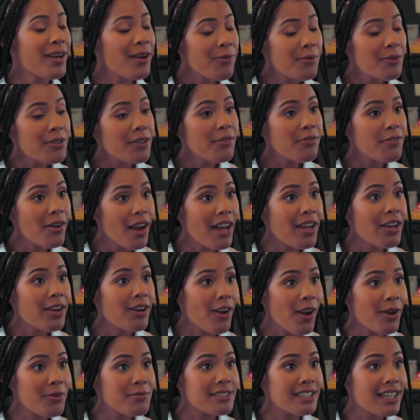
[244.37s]
When the fire
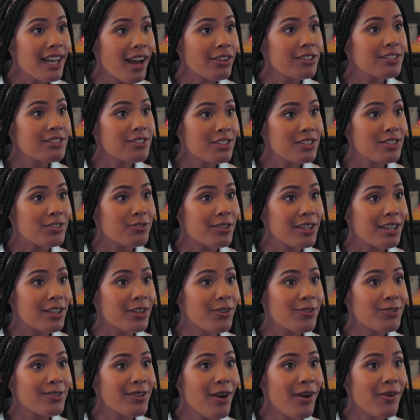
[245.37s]
alarm sounds, the screen
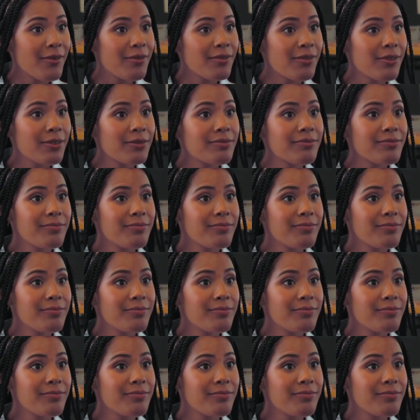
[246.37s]
goes off.